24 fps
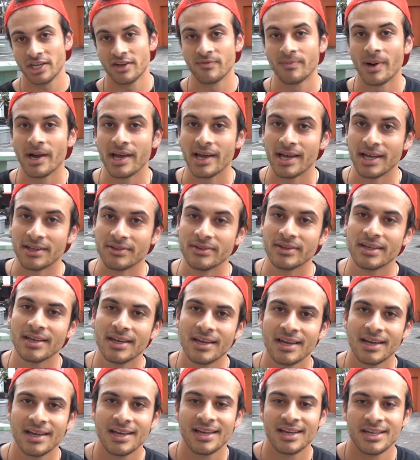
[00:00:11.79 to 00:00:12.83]
shave my head.
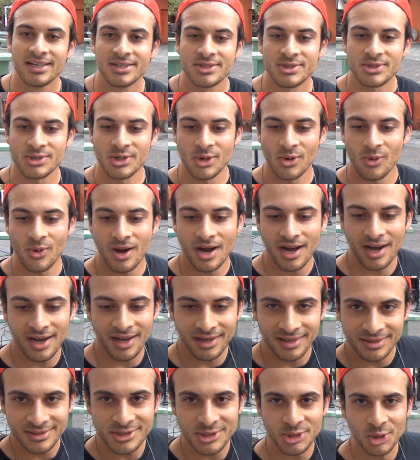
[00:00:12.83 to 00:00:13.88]
So
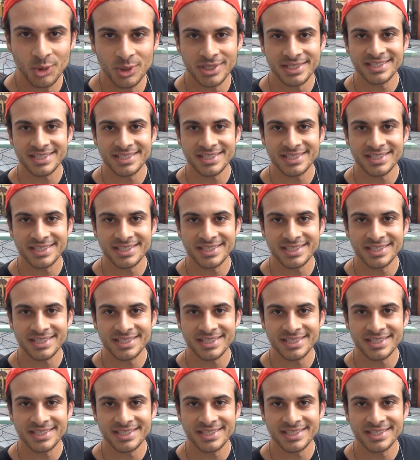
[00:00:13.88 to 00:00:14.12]
let's do